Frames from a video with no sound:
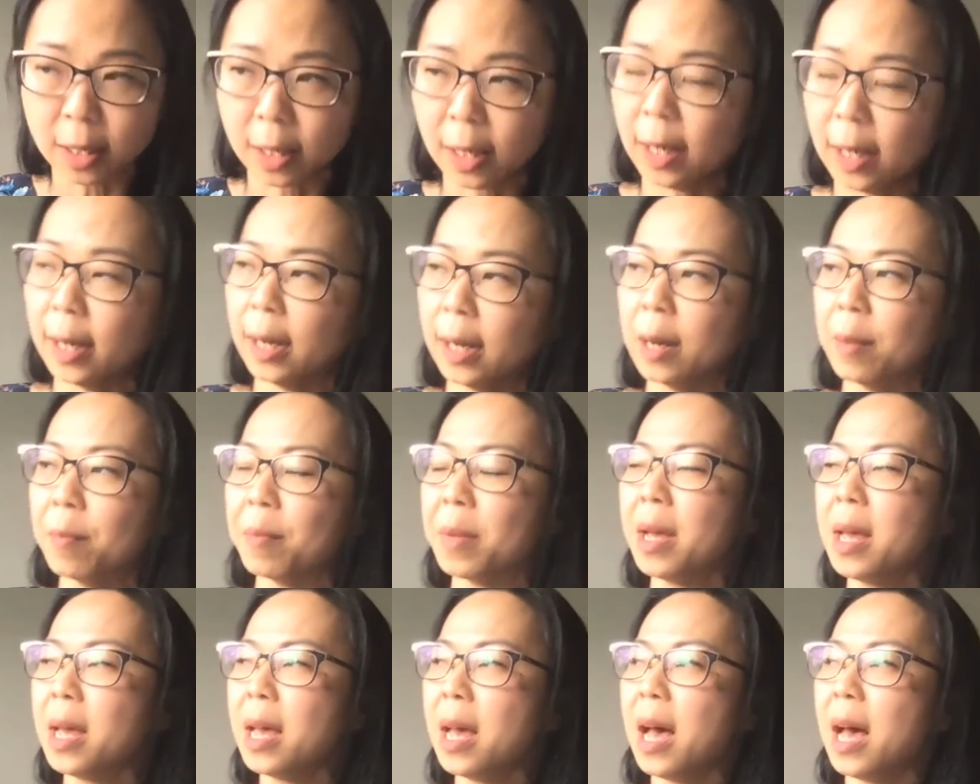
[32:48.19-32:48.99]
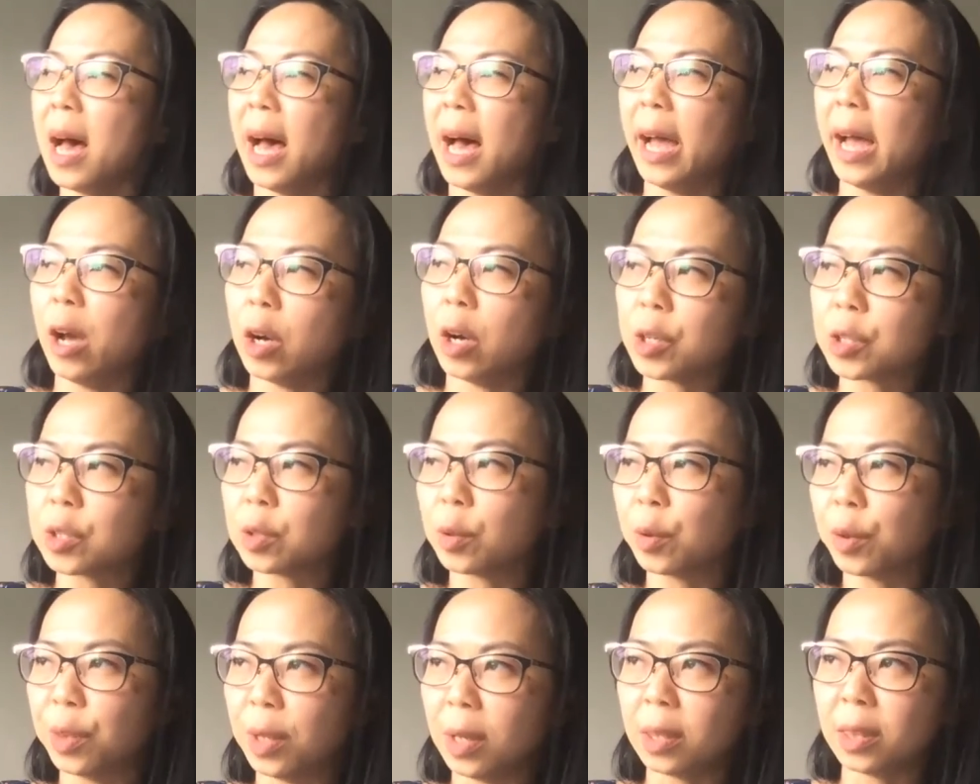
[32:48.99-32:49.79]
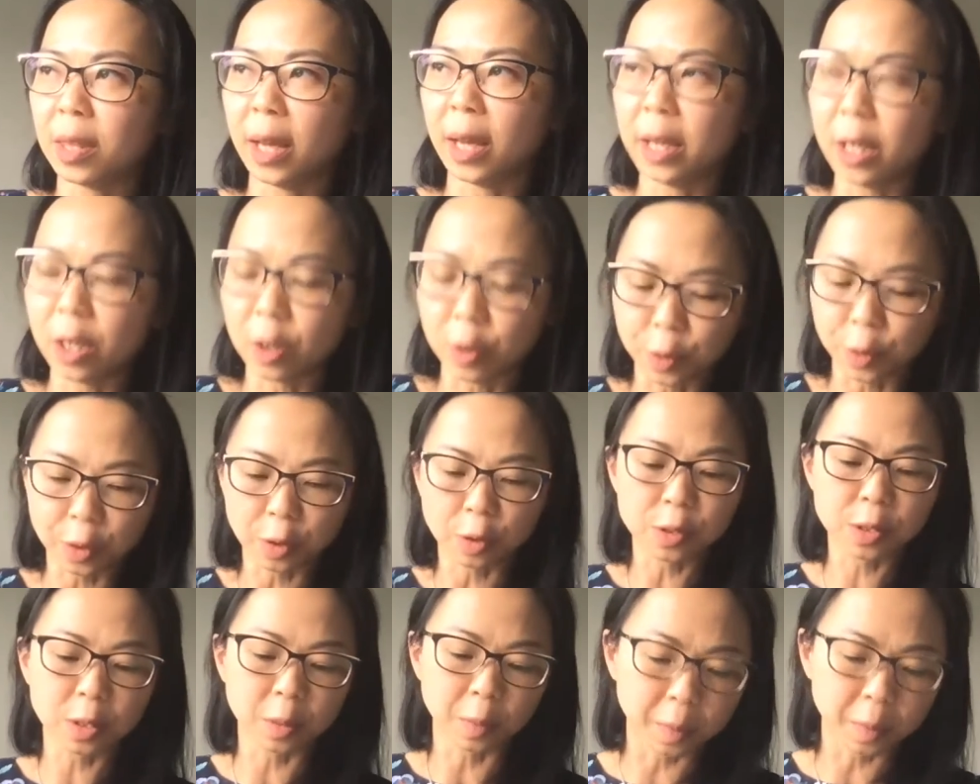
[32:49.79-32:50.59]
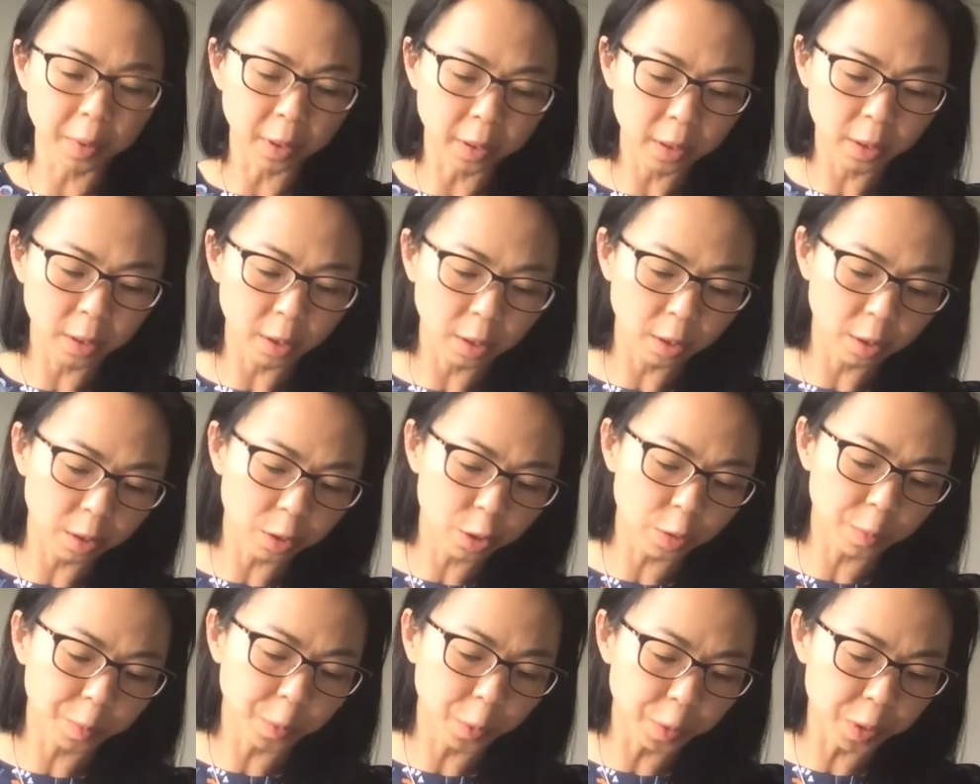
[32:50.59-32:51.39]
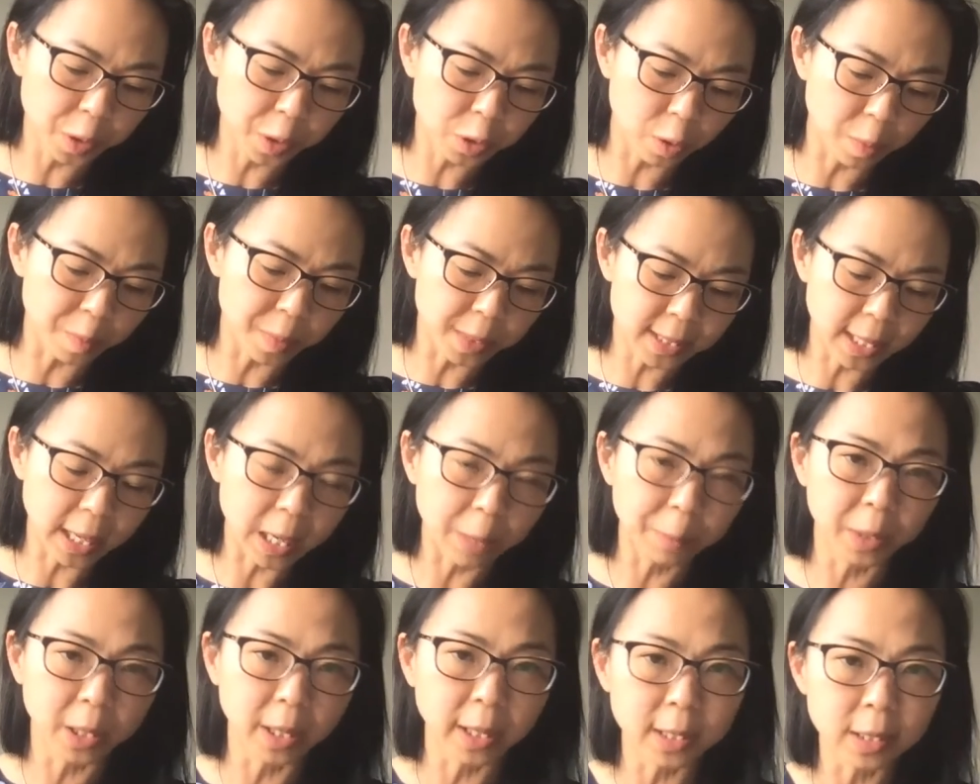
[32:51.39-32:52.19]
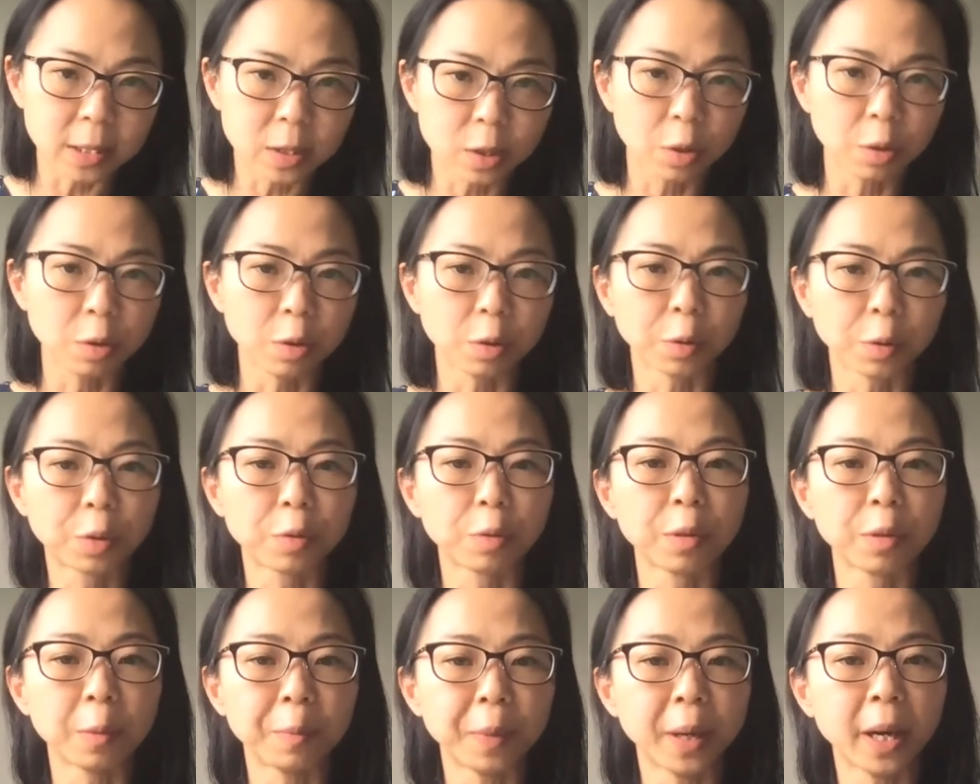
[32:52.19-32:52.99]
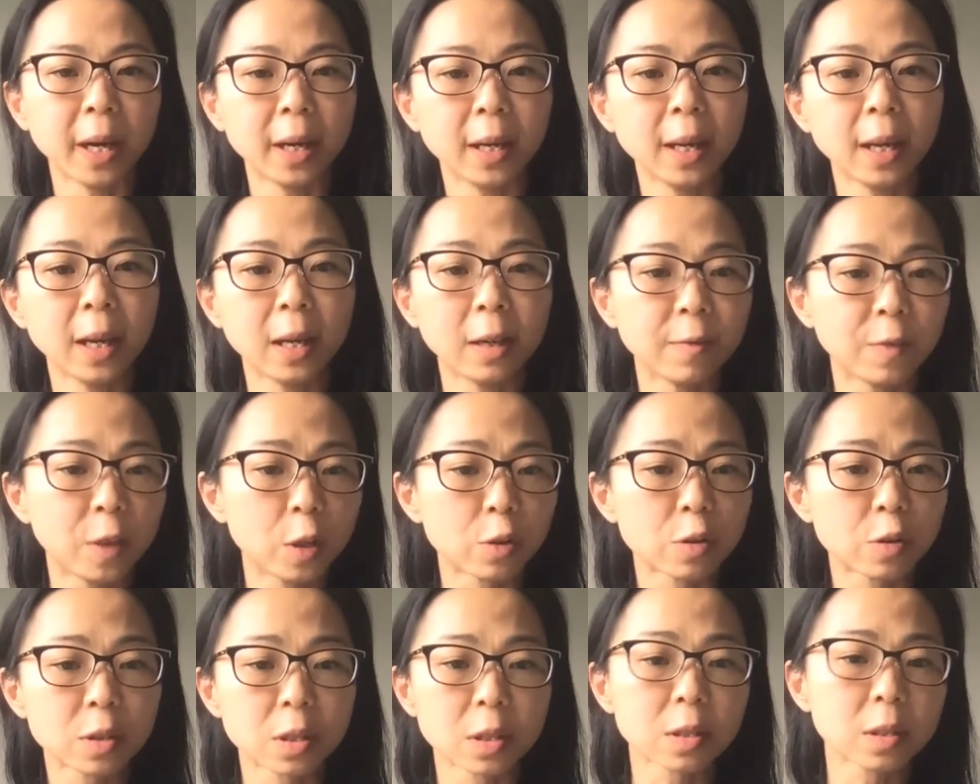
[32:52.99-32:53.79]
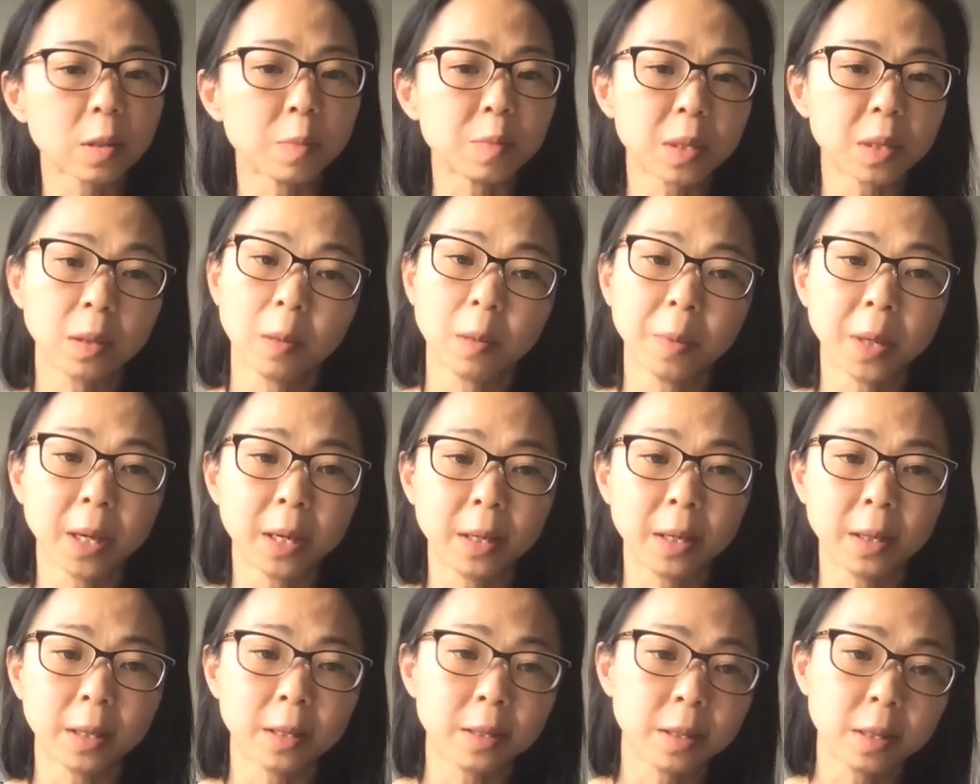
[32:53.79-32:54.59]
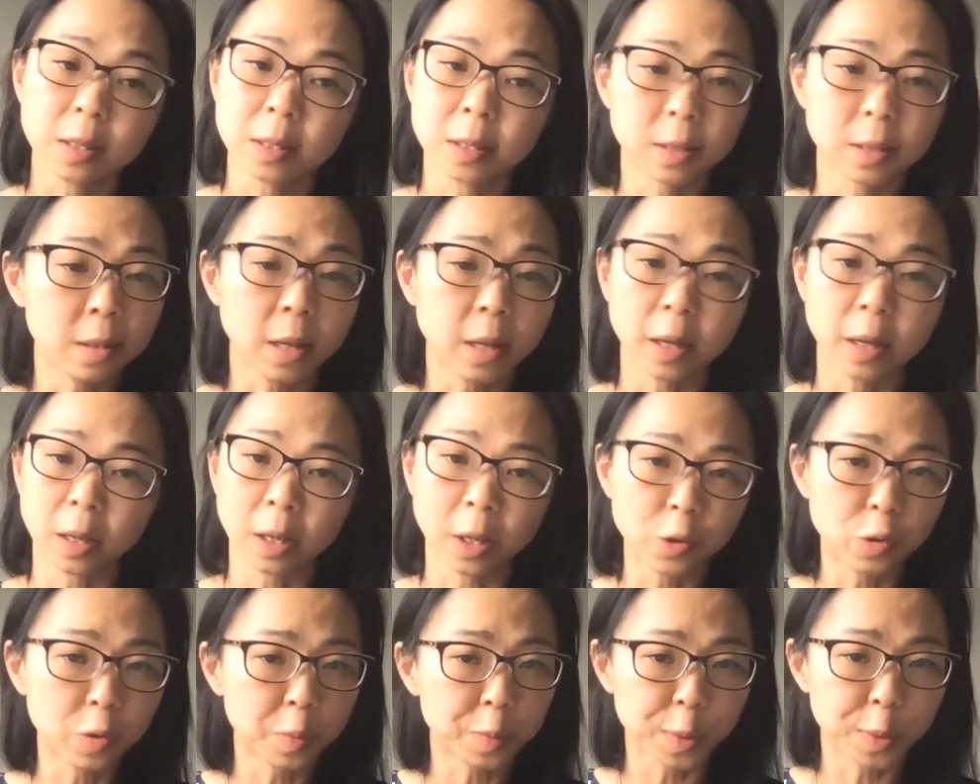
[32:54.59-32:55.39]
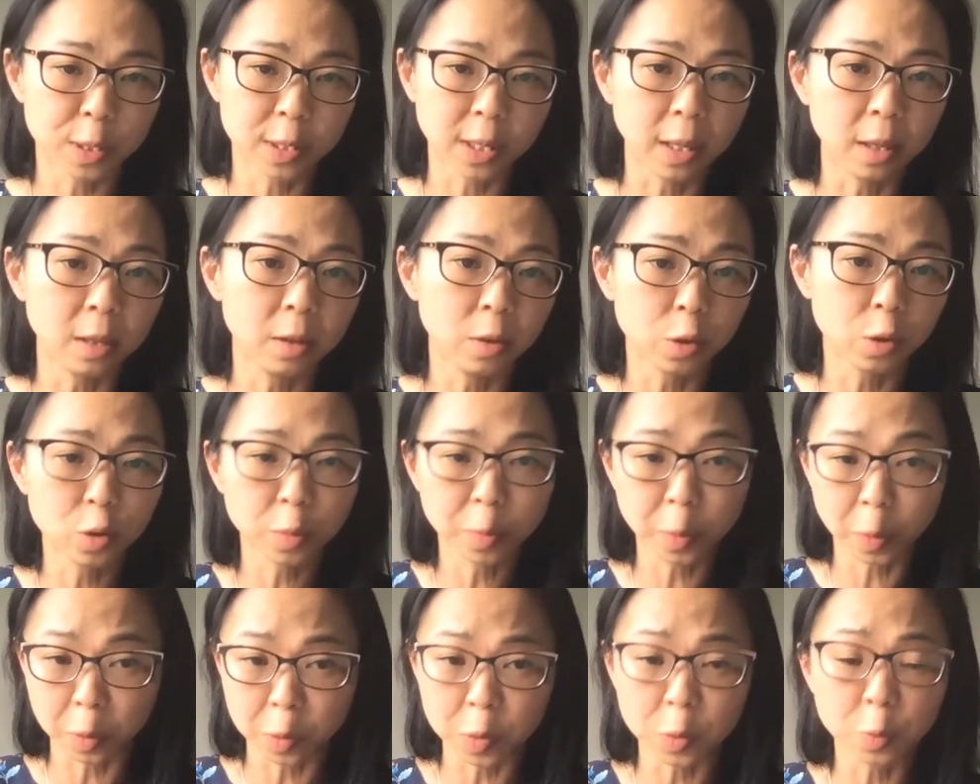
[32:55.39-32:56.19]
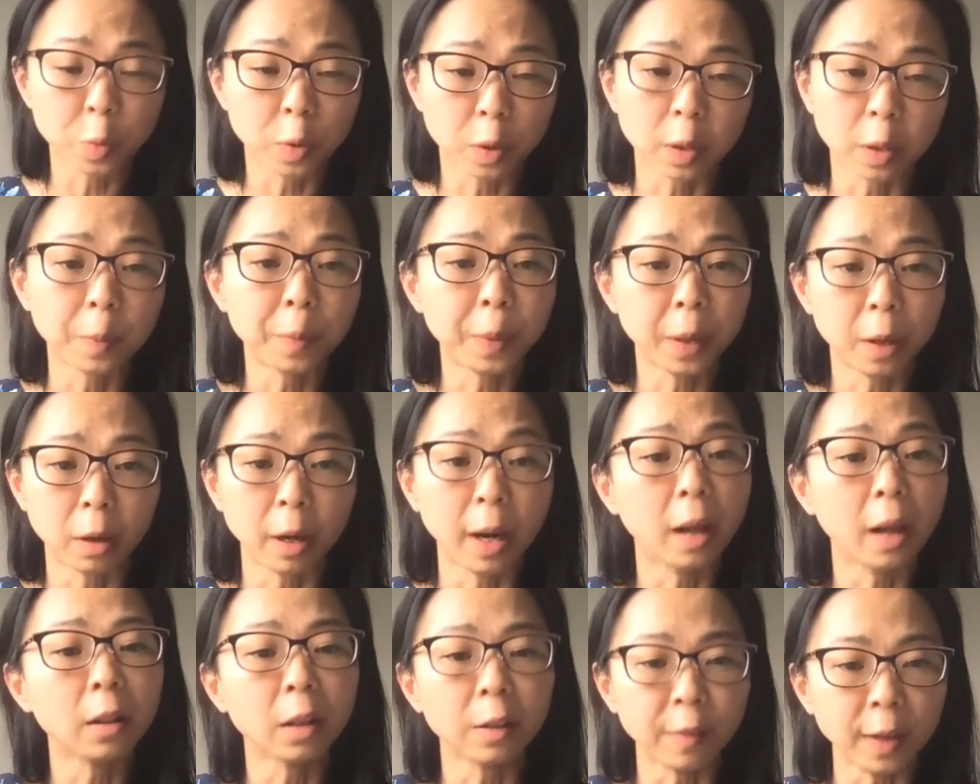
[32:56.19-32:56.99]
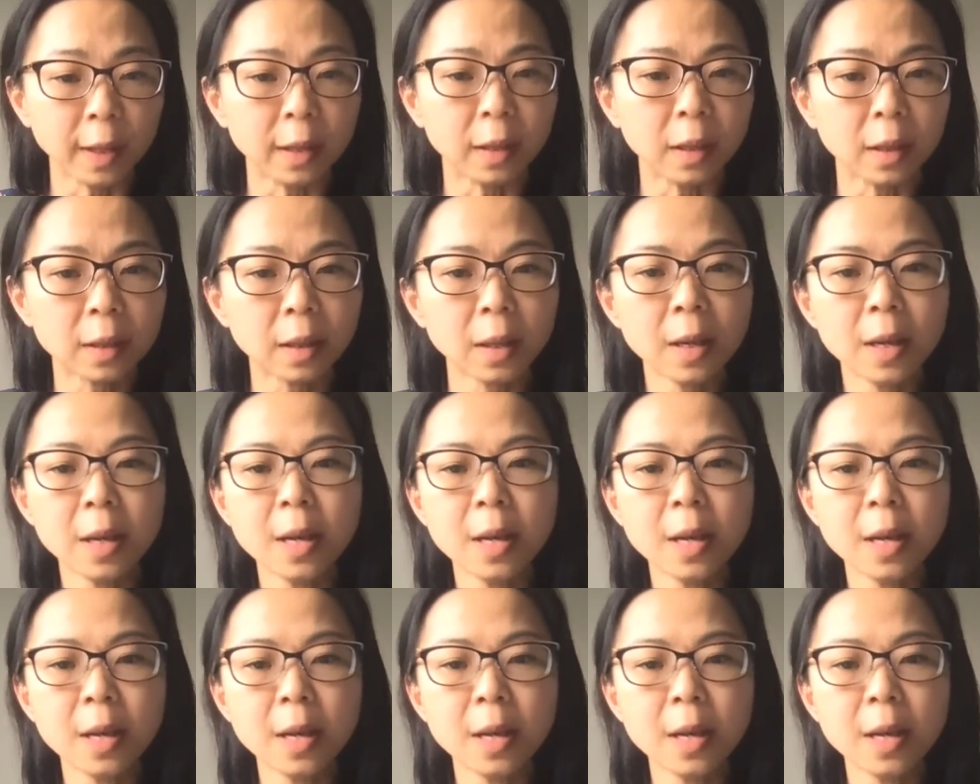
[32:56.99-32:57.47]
I also think that, there's some troponins are metabolized, through the body, and if there's systems in the body that is not 100%, your troponins will appear elevated.